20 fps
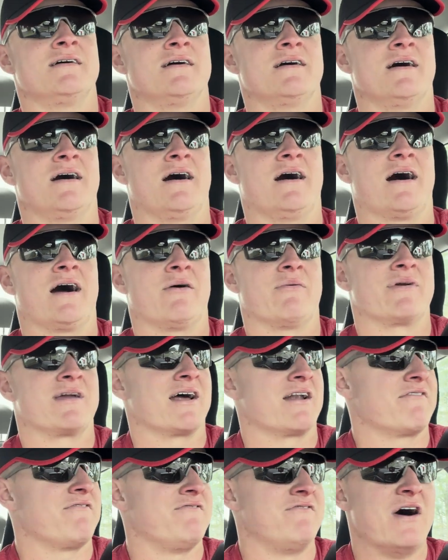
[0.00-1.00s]
All right, we
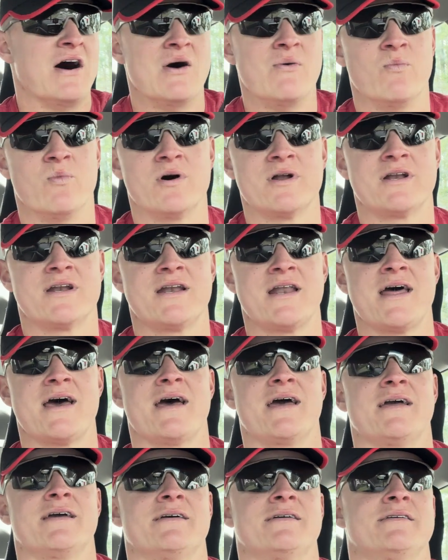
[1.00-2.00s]
got a fun one
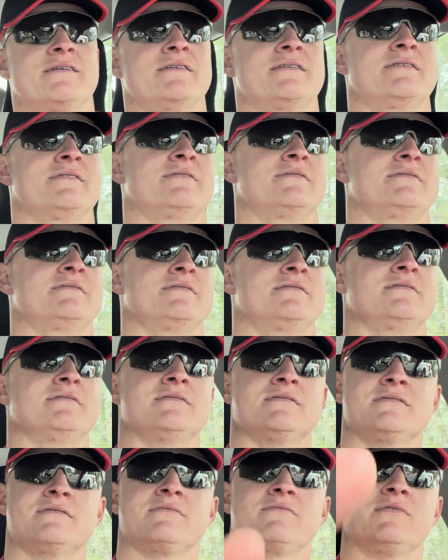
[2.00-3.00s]
today.
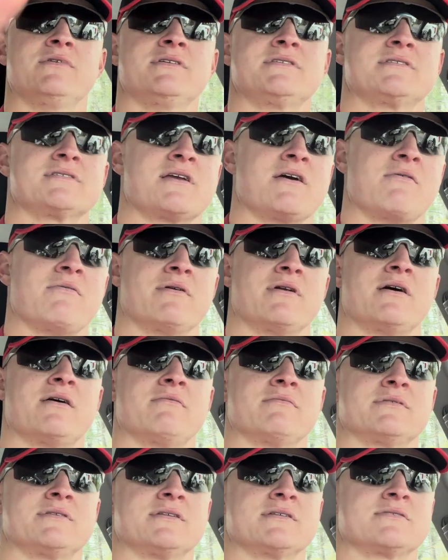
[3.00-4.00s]
What is going on
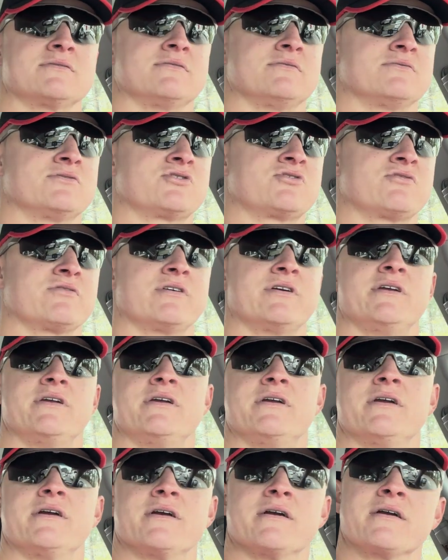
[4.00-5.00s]
with this little tree
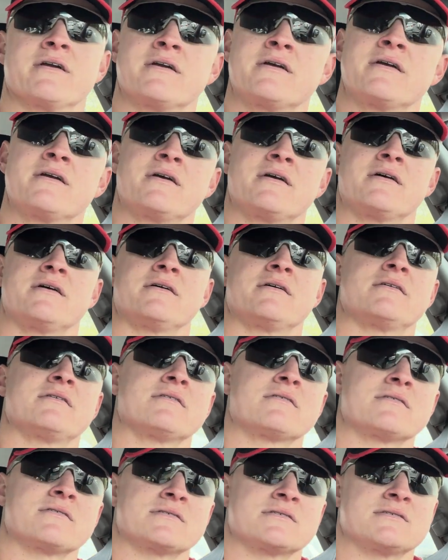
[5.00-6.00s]
here?
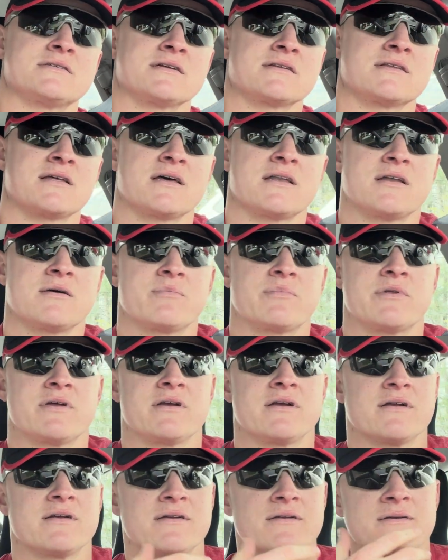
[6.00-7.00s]
I'm gonna stick that up
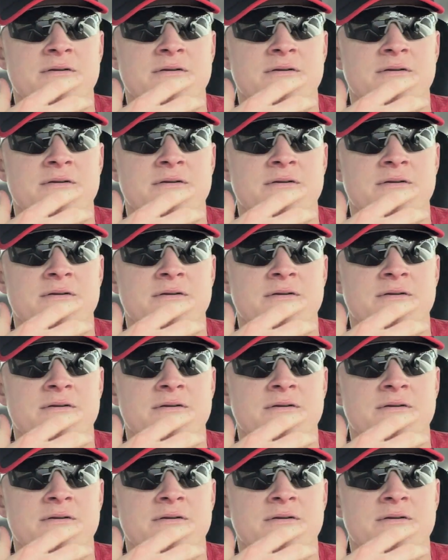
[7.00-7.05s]
there.